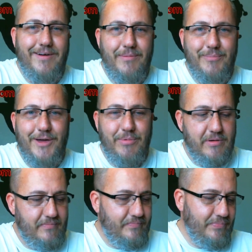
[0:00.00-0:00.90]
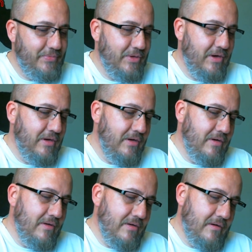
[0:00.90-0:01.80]
Maybe.
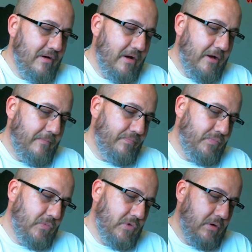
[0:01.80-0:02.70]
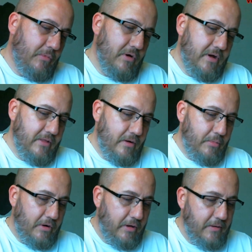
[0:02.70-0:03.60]
All right, come on out of there,
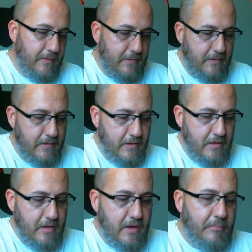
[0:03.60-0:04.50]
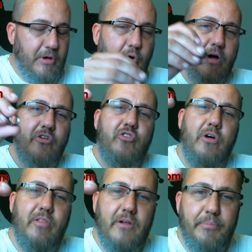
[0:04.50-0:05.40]
buddy. I'm going to go ahead and show you
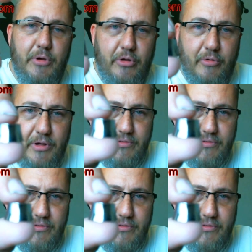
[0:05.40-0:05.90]
the little beauty ring